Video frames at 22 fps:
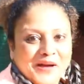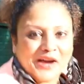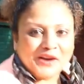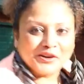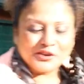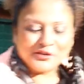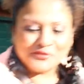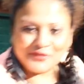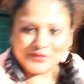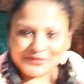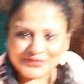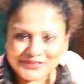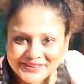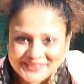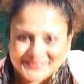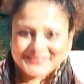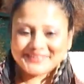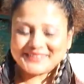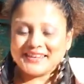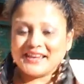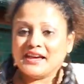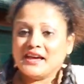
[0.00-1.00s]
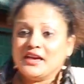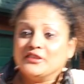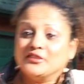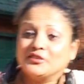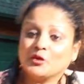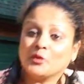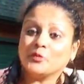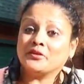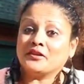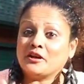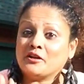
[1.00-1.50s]
magnificent?
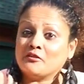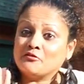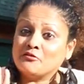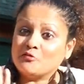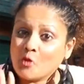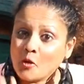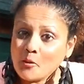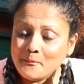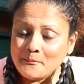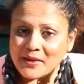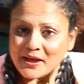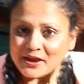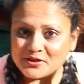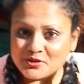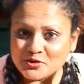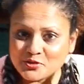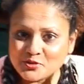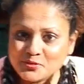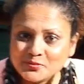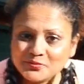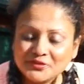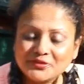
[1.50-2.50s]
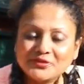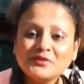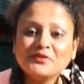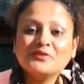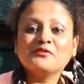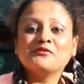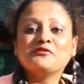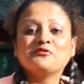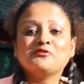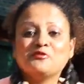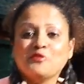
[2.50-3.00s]
So there are four bedrooms,
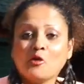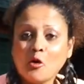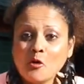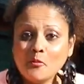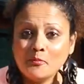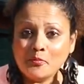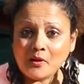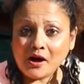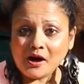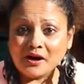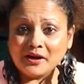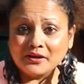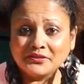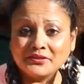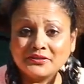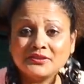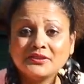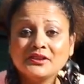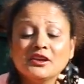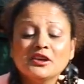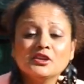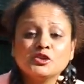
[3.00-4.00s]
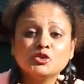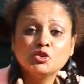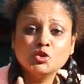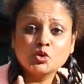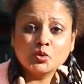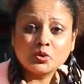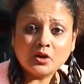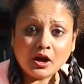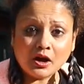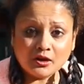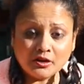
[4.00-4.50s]
four baths,
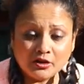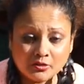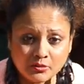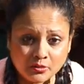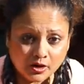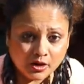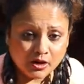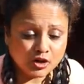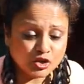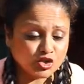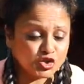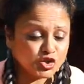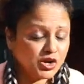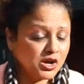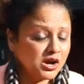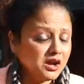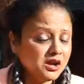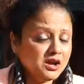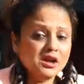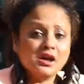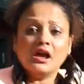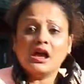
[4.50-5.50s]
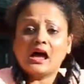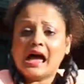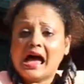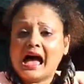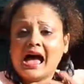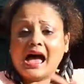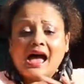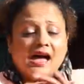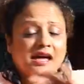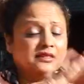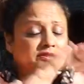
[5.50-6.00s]
two car garage
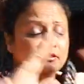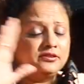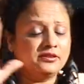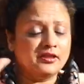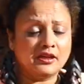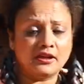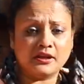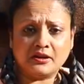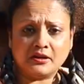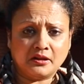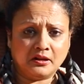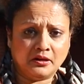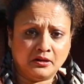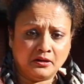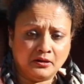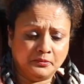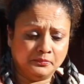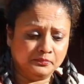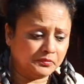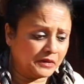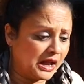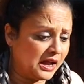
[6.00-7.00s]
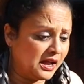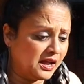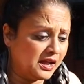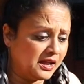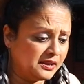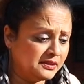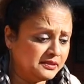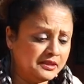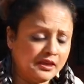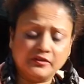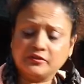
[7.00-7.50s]
and there are
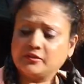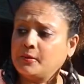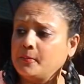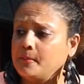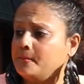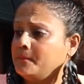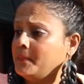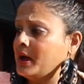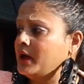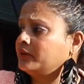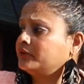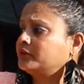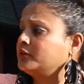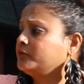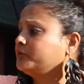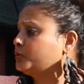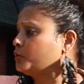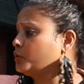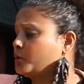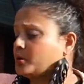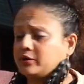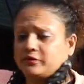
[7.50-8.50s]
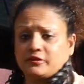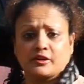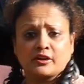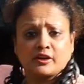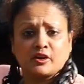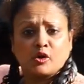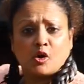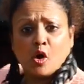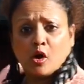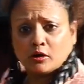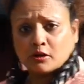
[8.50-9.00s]
and there's a massive so it's a
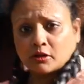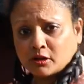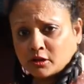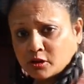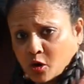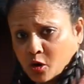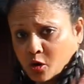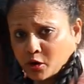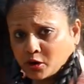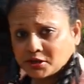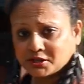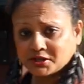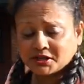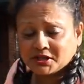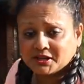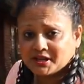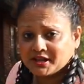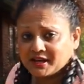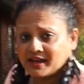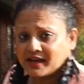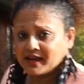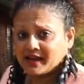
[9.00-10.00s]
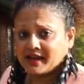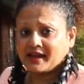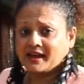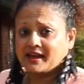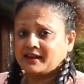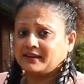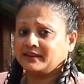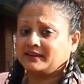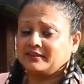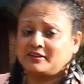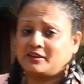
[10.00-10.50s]
corner lot
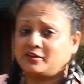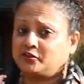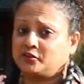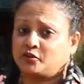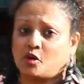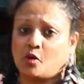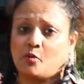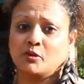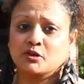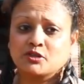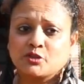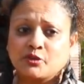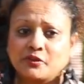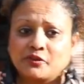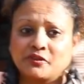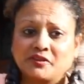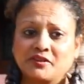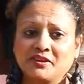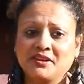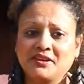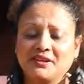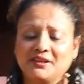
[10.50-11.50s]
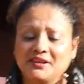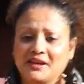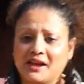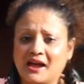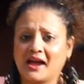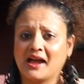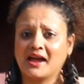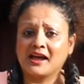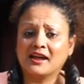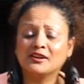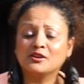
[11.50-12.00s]
and there's so much to see
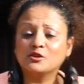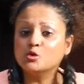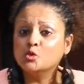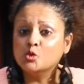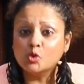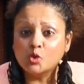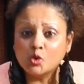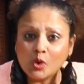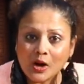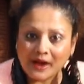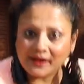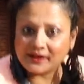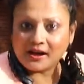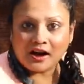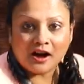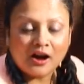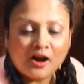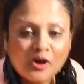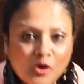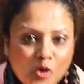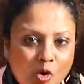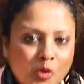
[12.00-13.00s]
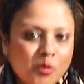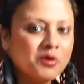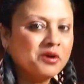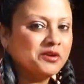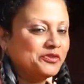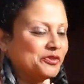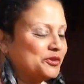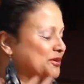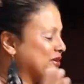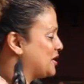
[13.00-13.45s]
and ooh and ah over so